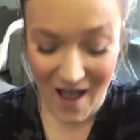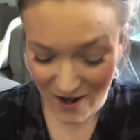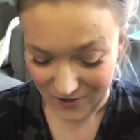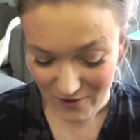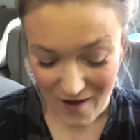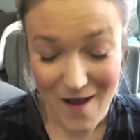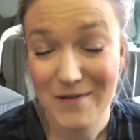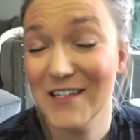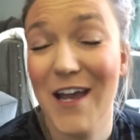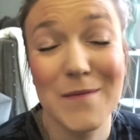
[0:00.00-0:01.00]
I don't know how
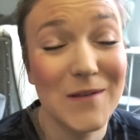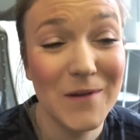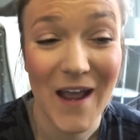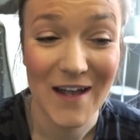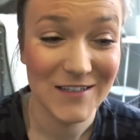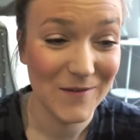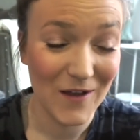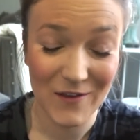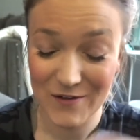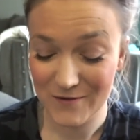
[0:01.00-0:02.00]
many times I've been asked
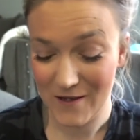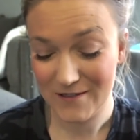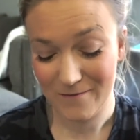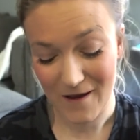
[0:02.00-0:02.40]
about those ones,